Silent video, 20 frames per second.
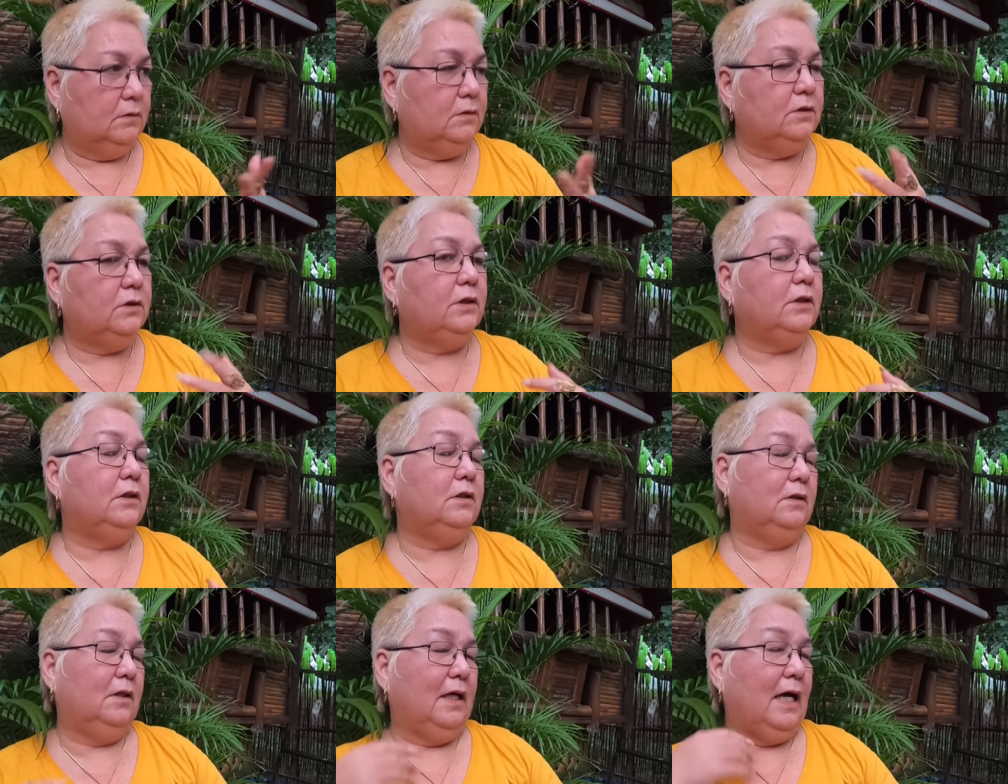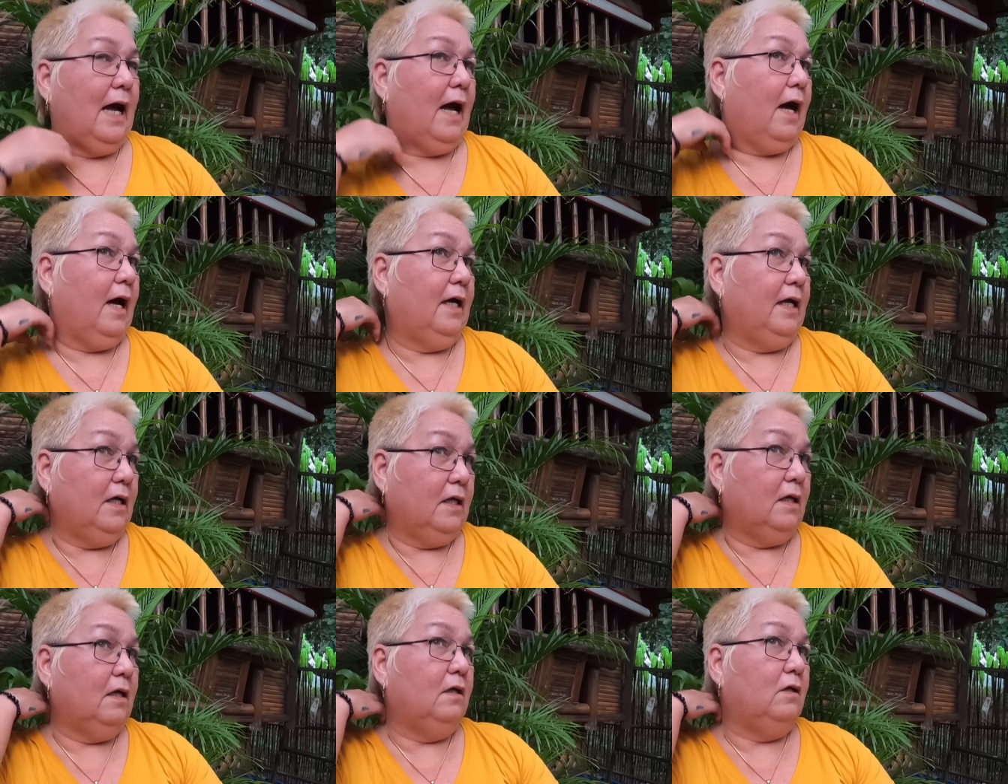she, uh,
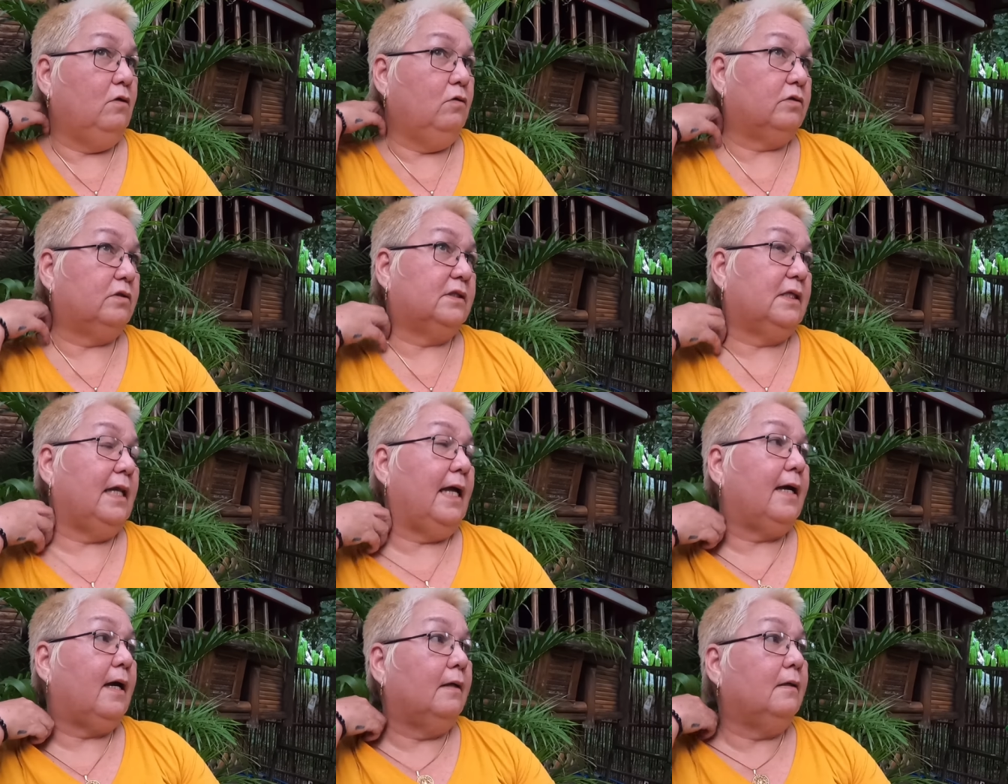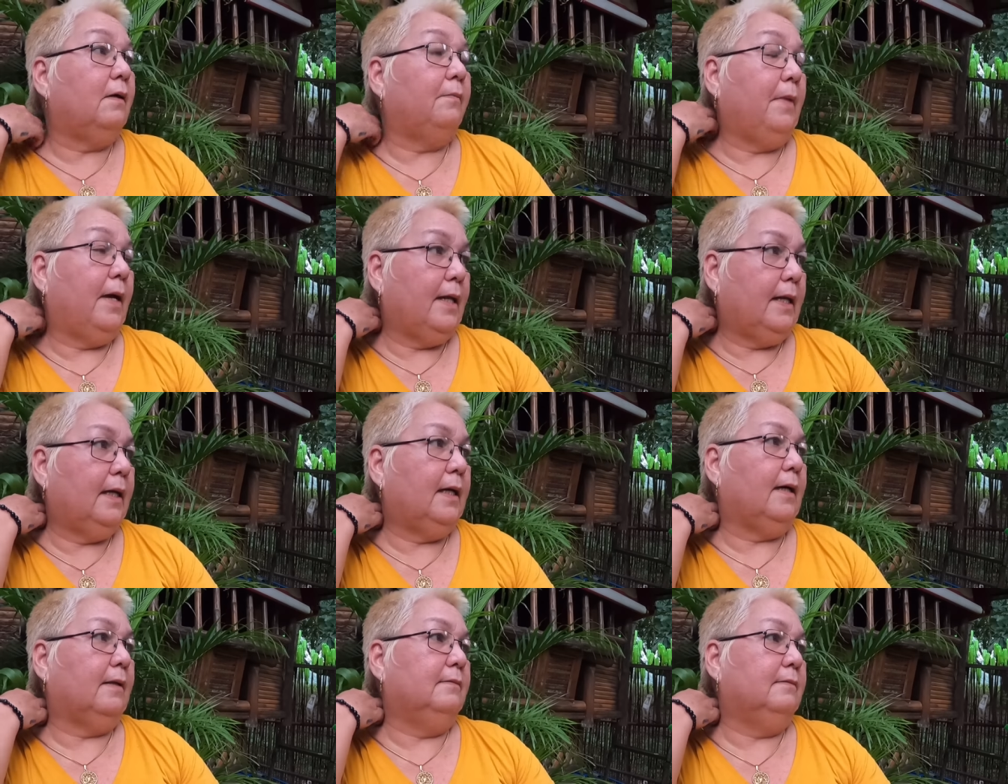he really looks like an
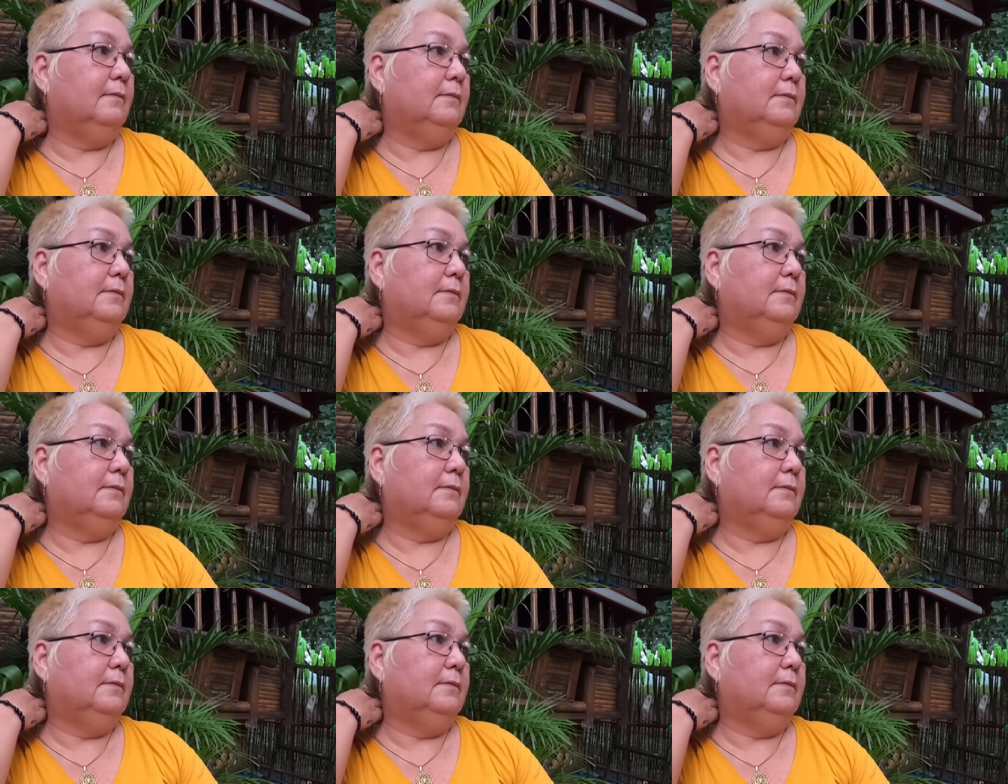American.